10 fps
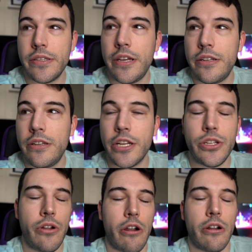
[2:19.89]
And, like,
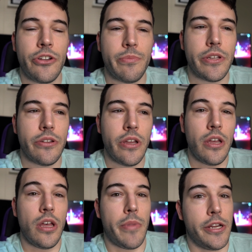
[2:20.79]
during our argument,
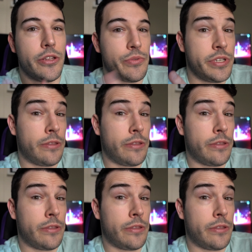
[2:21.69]
mind you, there was, like,